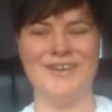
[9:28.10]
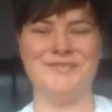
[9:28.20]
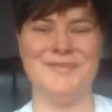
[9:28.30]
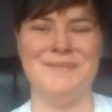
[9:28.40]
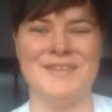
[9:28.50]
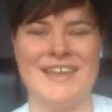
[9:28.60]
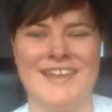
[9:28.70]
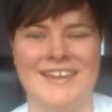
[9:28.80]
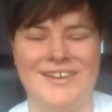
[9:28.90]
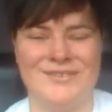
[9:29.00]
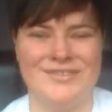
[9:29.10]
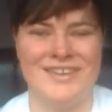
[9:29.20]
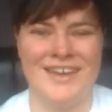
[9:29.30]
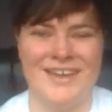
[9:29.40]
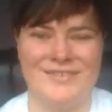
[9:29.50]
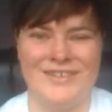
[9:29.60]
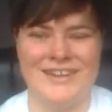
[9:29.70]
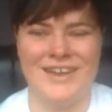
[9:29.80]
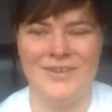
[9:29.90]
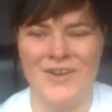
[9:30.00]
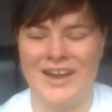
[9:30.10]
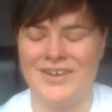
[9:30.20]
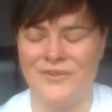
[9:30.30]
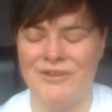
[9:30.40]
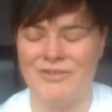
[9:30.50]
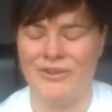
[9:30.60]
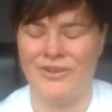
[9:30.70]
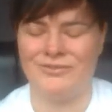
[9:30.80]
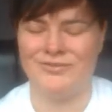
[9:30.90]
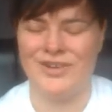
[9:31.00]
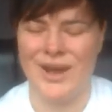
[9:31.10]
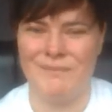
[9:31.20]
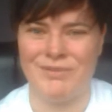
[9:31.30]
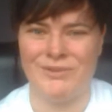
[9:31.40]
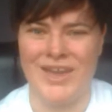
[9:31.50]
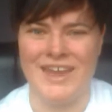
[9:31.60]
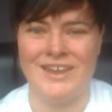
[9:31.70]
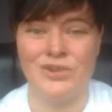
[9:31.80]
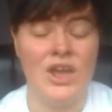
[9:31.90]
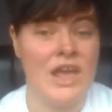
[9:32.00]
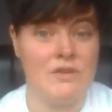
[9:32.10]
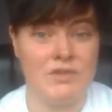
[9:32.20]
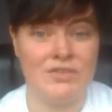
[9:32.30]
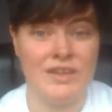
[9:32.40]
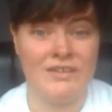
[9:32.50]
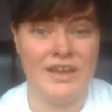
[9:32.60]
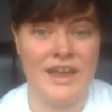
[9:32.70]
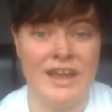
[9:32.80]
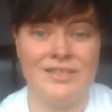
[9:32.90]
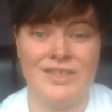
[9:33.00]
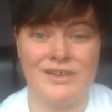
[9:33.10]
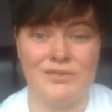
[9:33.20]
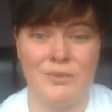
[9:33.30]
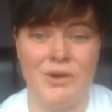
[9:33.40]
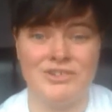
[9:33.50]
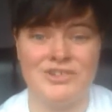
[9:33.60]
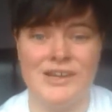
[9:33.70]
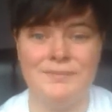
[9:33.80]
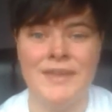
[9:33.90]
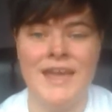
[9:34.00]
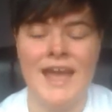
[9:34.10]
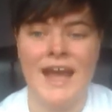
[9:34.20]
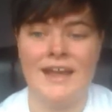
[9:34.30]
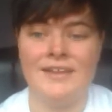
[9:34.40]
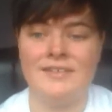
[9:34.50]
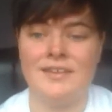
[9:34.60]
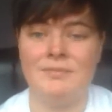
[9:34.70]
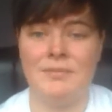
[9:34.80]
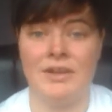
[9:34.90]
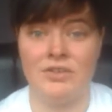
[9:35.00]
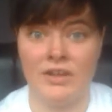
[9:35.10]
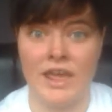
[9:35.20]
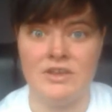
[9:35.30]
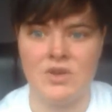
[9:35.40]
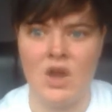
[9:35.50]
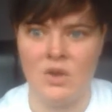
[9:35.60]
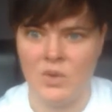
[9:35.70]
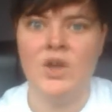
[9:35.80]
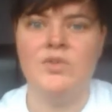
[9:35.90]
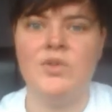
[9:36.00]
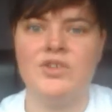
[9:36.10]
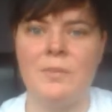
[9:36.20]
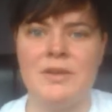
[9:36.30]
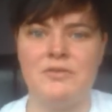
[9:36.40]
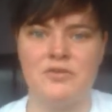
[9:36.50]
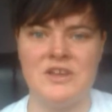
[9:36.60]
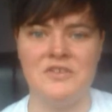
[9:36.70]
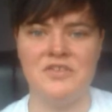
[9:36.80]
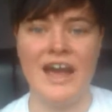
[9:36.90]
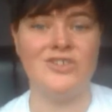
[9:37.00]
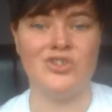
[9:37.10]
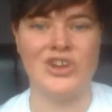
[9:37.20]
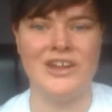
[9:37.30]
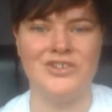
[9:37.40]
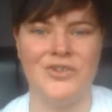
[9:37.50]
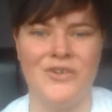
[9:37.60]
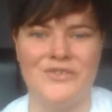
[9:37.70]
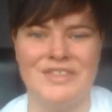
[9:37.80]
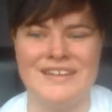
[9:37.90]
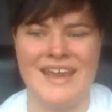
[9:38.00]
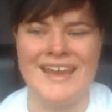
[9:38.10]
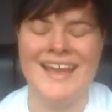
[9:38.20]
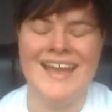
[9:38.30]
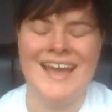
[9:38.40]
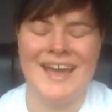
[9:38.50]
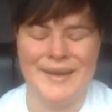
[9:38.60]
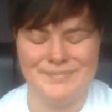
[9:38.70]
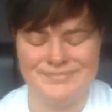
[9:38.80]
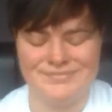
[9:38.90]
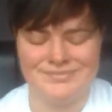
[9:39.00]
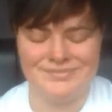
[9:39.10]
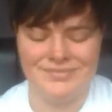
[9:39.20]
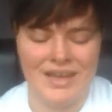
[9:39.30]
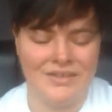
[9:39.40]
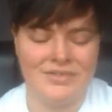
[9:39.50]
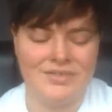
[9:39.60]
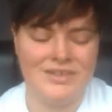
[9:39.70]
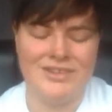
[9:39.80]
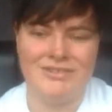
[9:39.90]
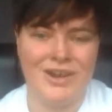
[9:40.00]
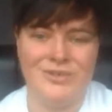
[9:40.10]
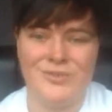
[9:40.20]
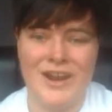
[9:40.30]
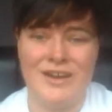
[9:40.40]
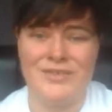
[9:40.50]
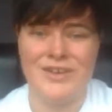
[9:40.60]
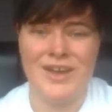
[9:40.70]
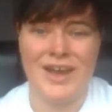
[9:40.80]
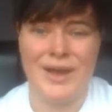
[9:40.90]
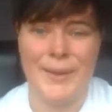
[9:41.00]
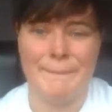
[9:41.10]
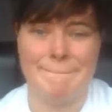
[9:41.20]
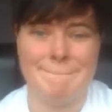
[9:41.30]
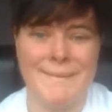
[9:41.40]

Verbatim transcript: from the beginning of the video. I know I've gone on for an absolute age. If you're still here, thanks for watching, and I shall let you go. You shall be free. You've had your gender talk for the day. I'll see you around whenever, I'm